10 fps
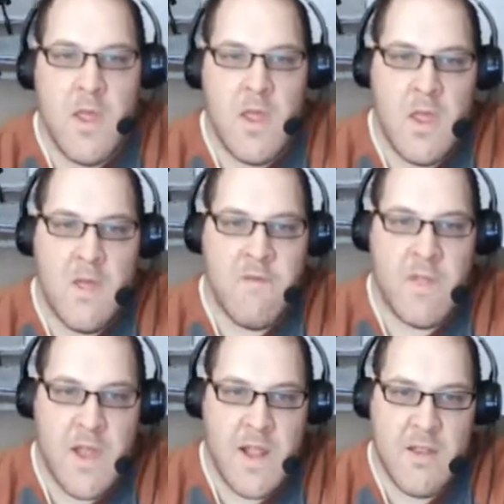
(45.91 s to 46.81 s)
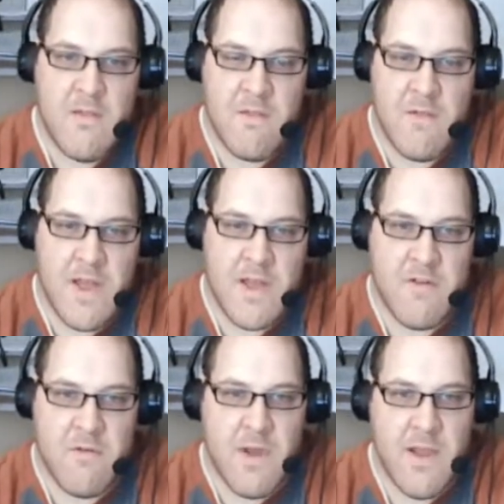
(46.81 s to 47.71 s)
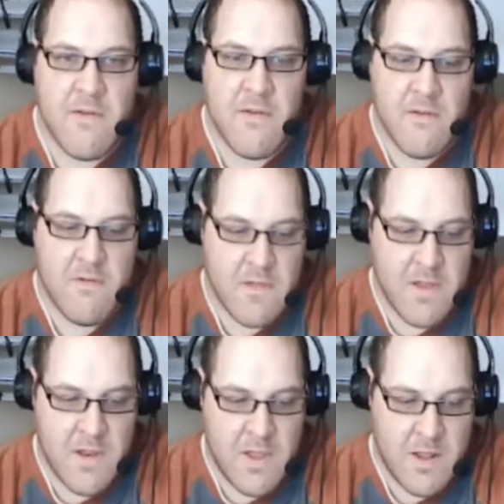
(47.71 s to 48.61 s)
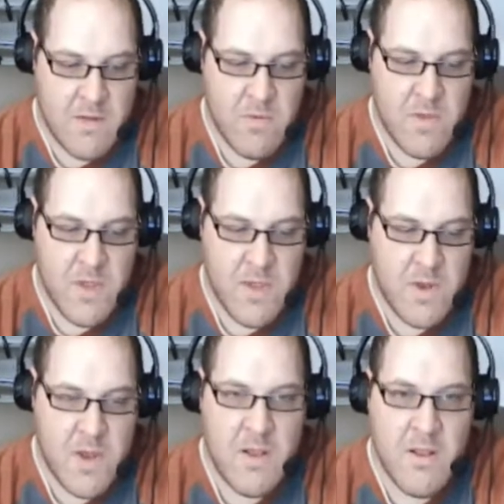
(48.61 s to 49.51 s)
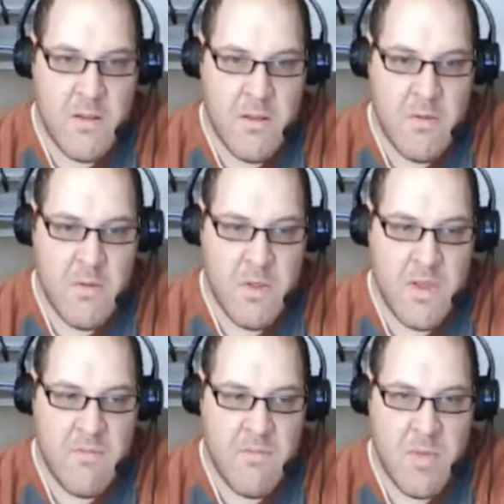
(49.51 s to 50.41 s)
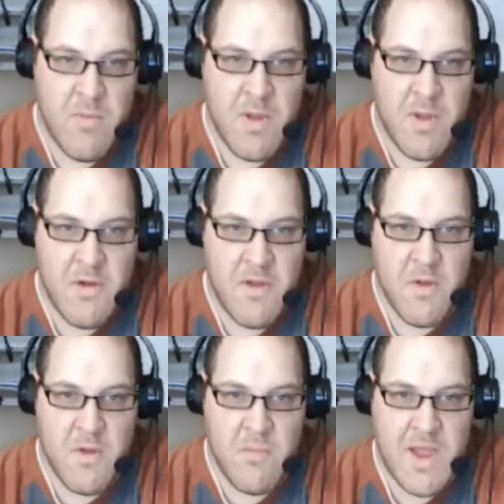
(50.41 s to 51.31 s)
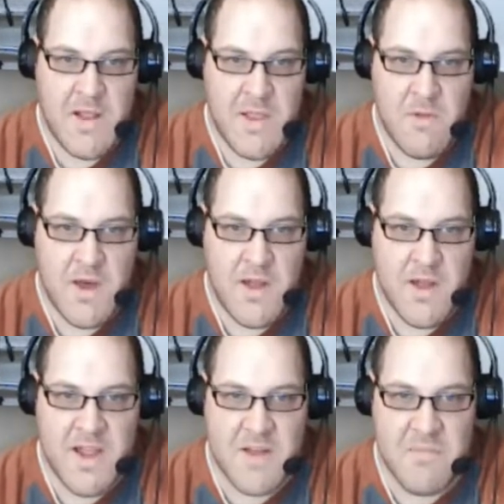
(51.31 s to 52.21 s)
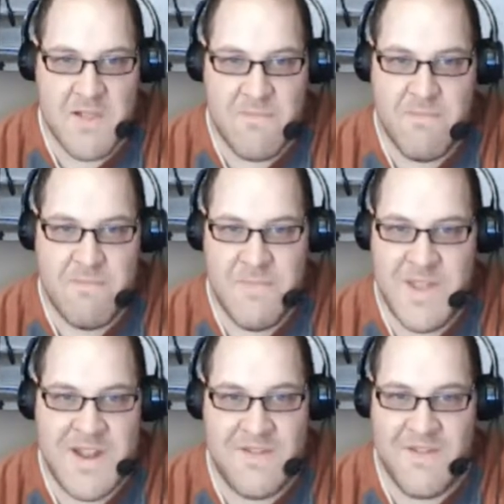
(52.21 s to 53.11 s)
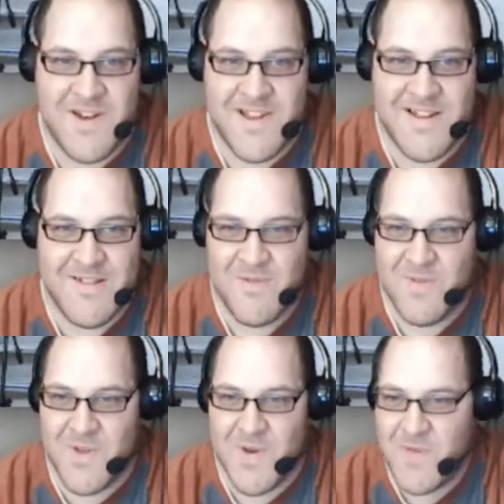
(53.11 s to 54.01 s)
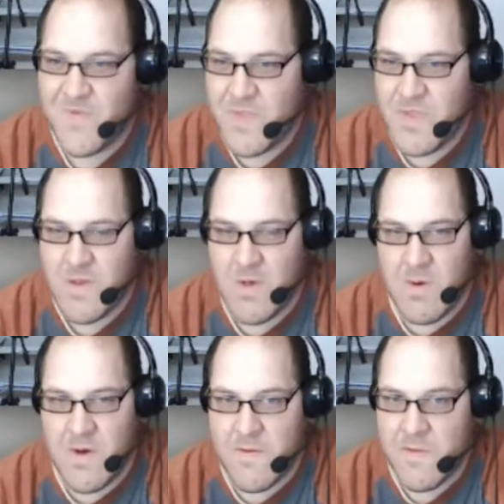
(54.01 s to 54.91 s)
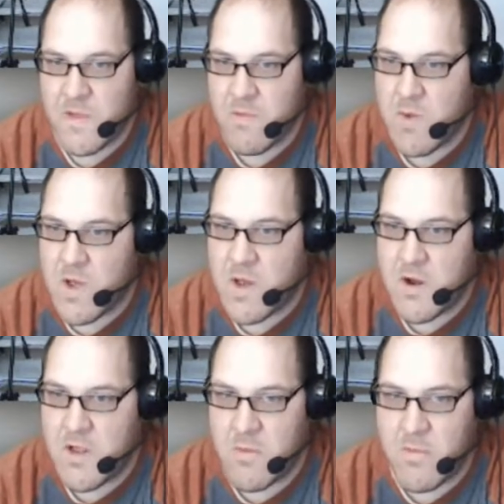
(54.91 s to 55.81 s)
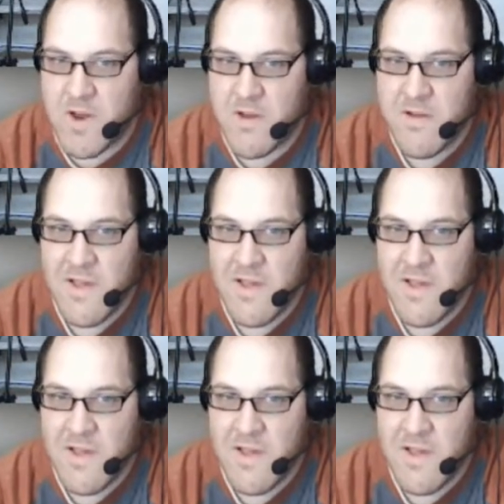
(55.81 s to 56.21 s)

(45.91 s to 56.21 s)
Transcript: eFlight / Horizon said that when they would give me my refund back, they would contact me. They never did. So, oh well, that's water on the bridge.